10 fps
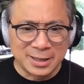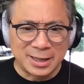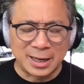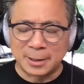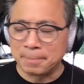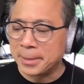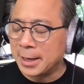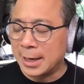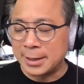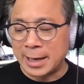and
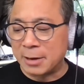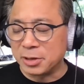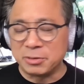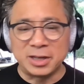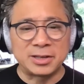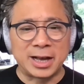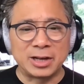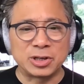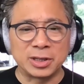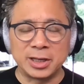now you need to
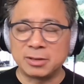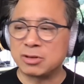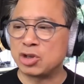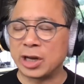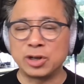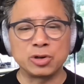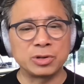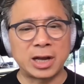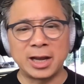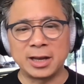actually change your
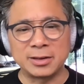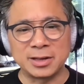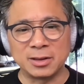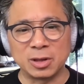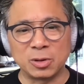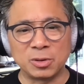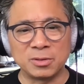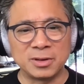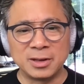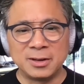diet and learn,